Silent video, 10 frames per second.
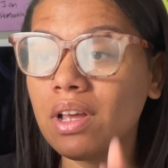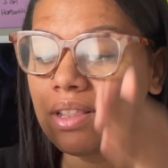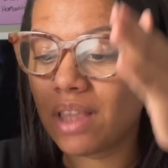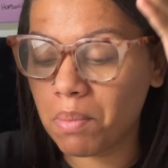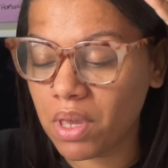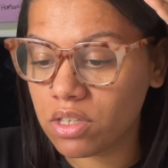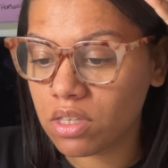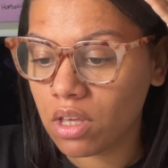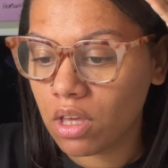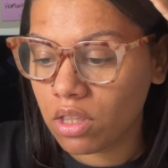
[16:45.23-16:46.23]
that means
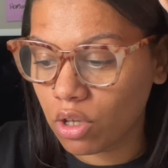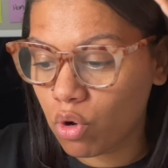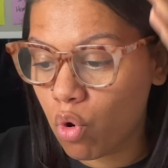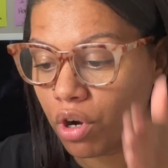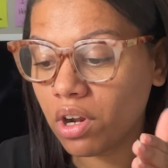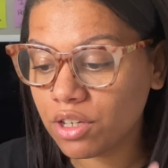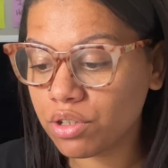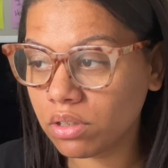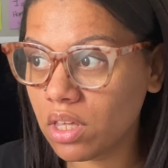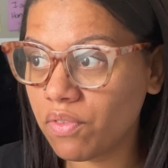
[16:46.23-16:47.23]
the quarter that you're
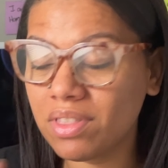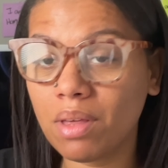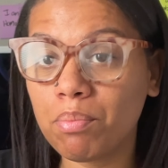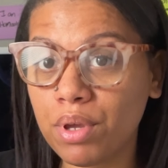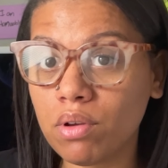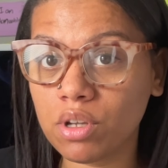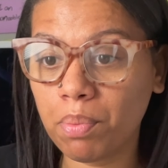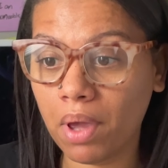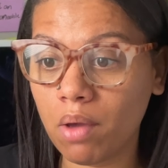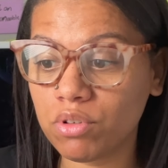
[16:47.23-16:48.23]
leaving, the bills are paid,